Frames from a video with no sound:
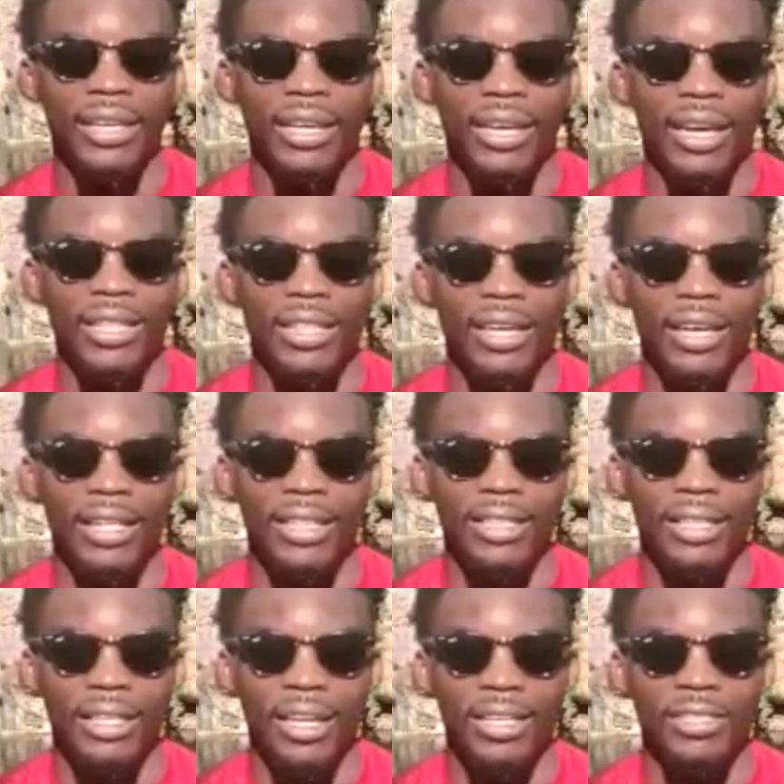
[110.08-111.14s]
And then
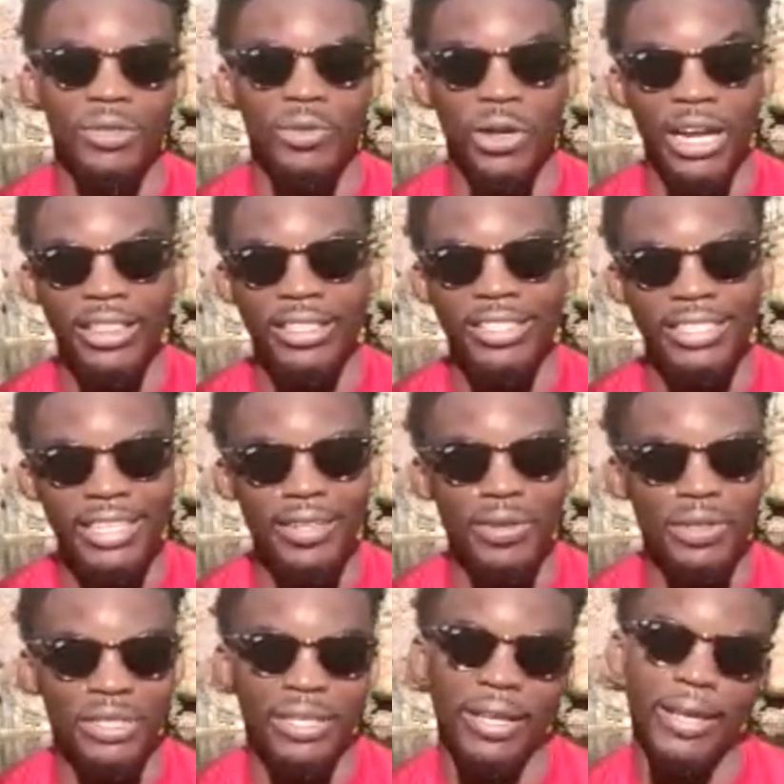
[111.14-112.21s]
it's great to see
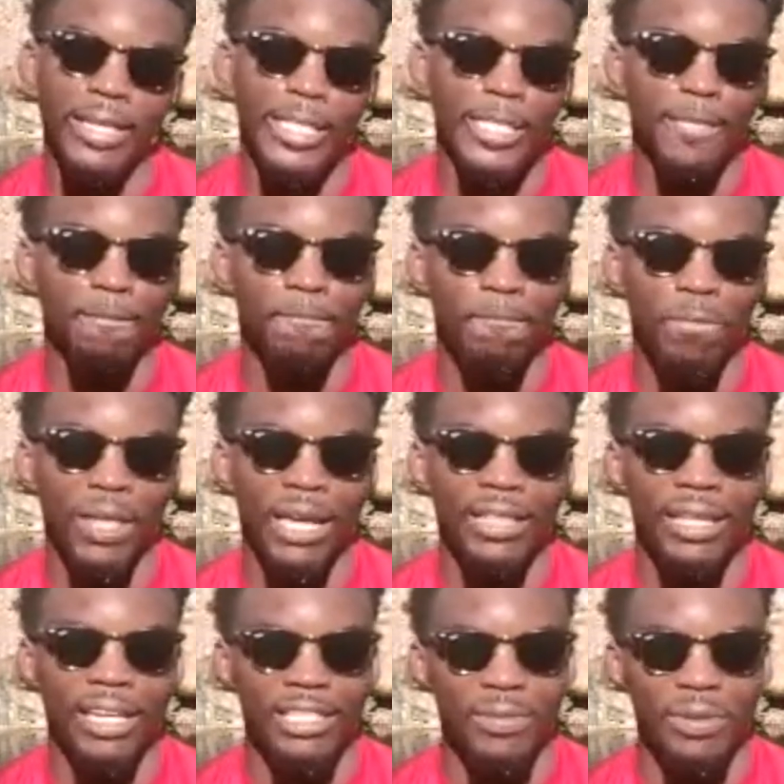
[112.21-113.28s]
those things and to
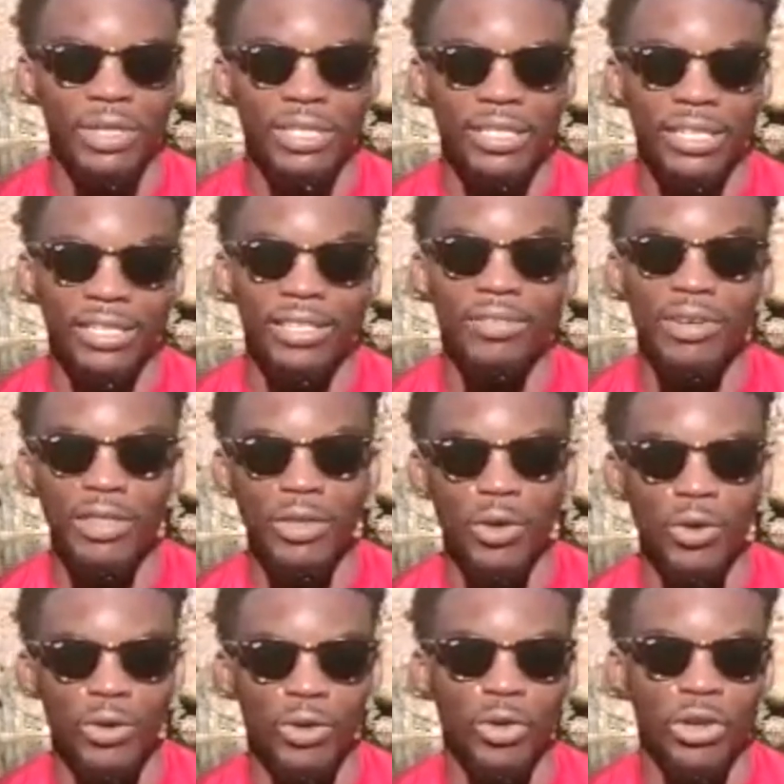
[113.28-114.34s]
experience it, even
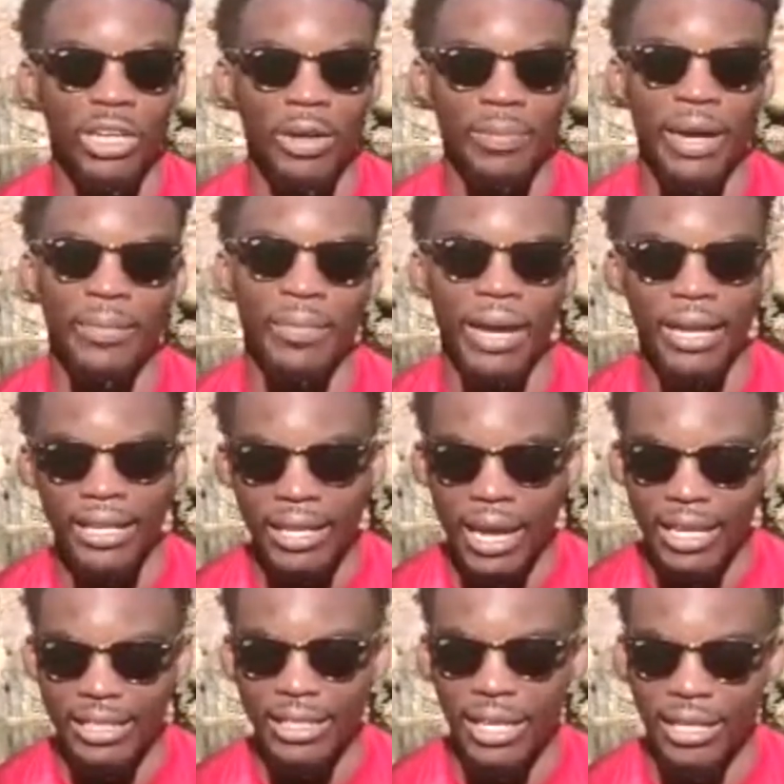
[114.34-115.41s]
though growing up I barely
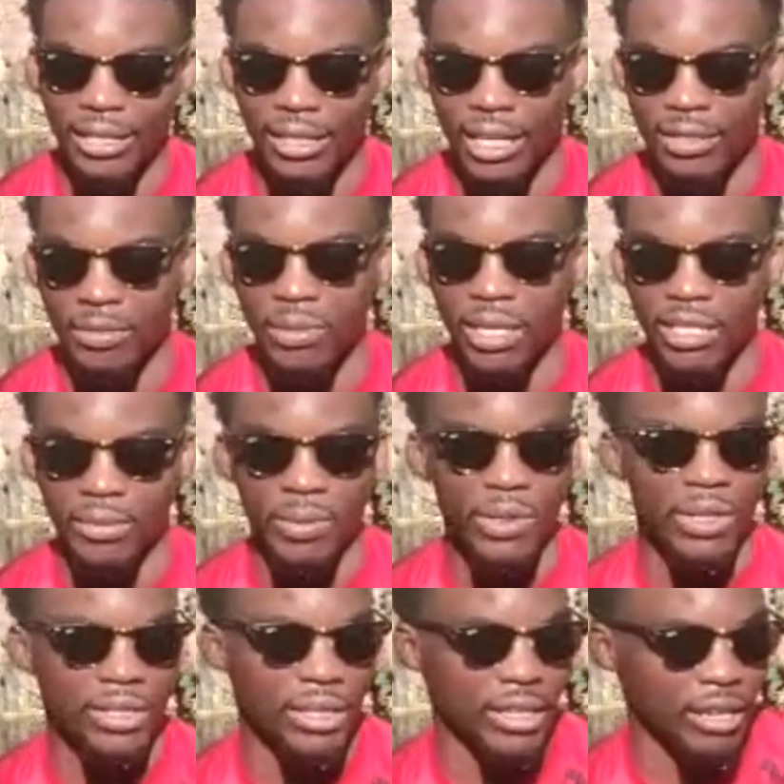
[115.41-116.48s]
actually had a chance to
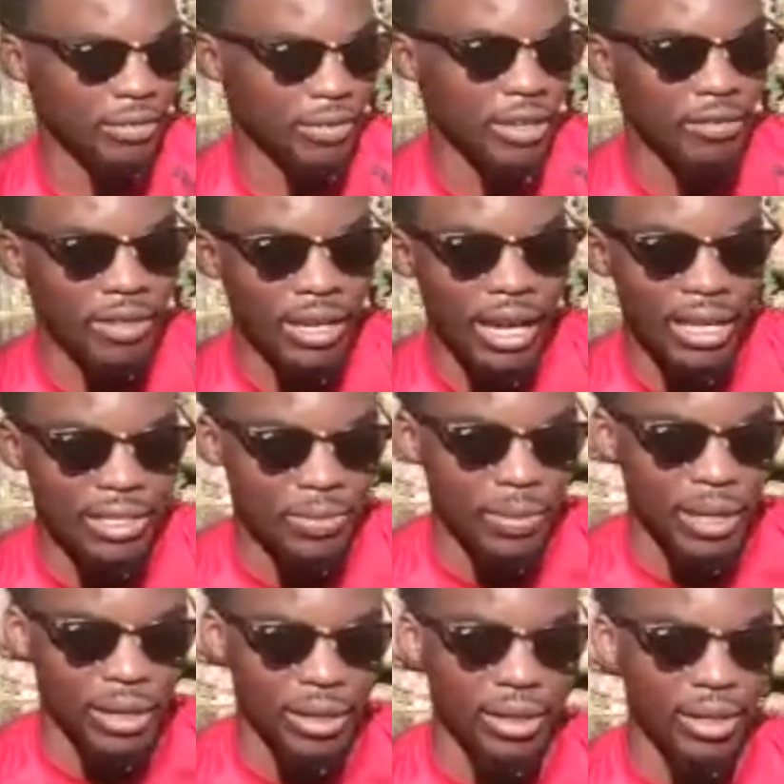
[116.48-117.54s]
experience the gift giving
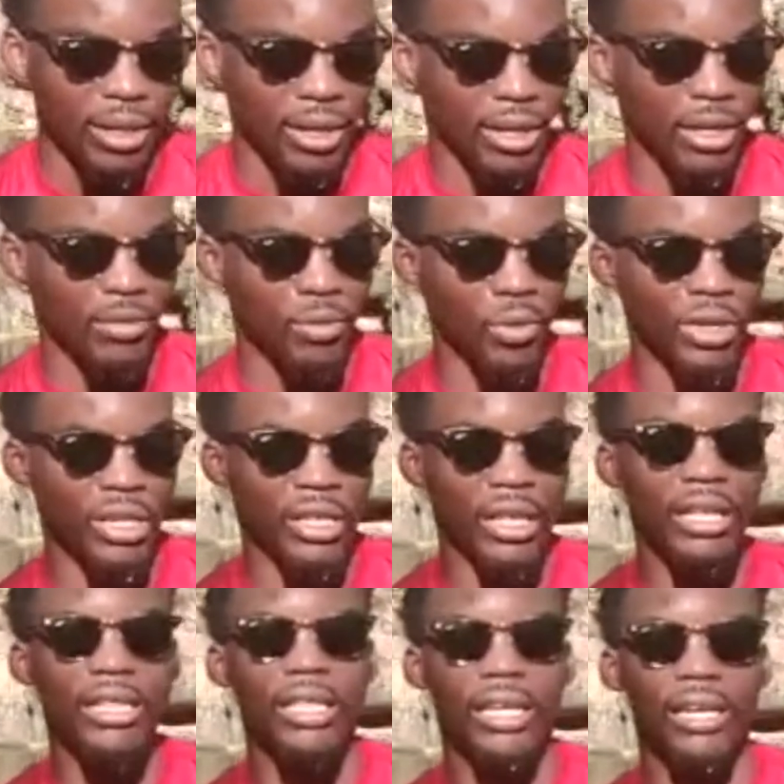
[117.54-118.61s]
aspect of what it
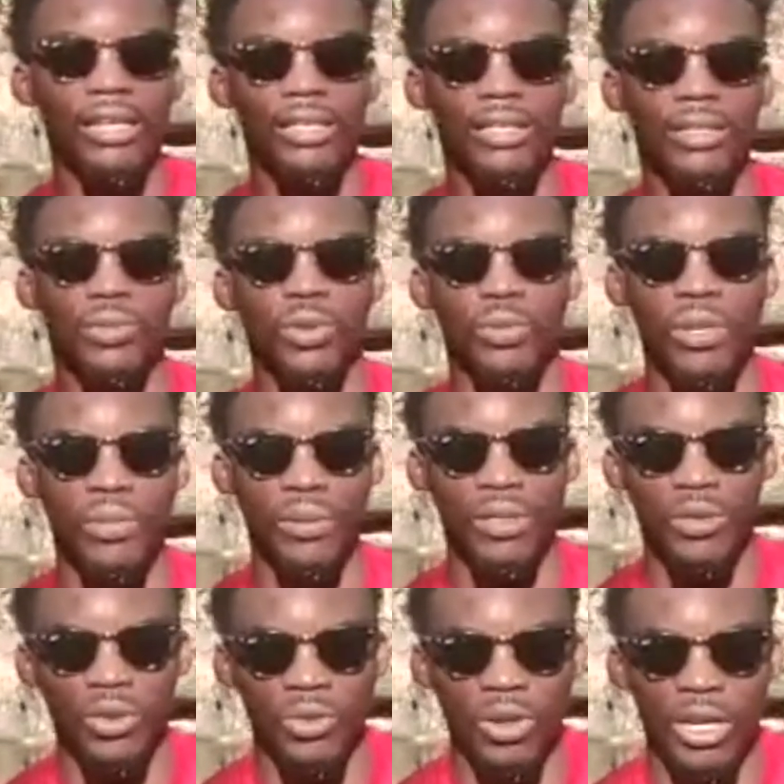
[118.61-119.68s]
entails, what people
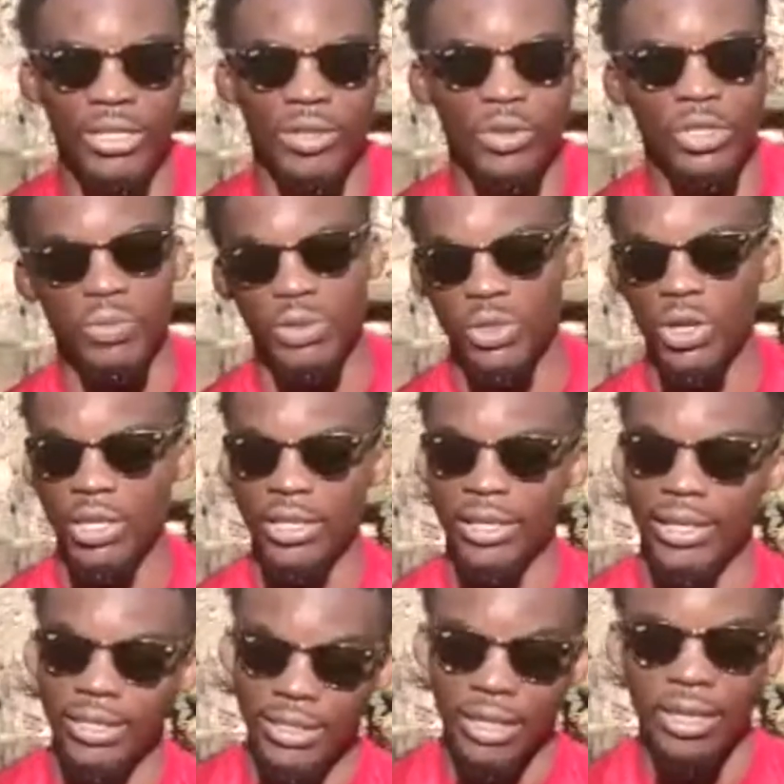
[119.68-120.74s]
do around the Christmas
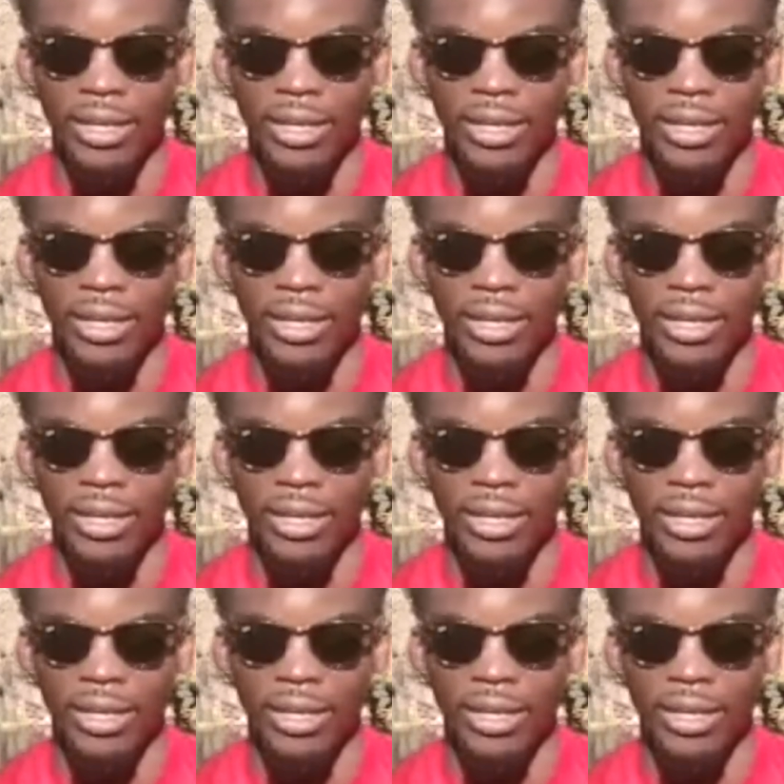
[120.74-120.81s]
holidays.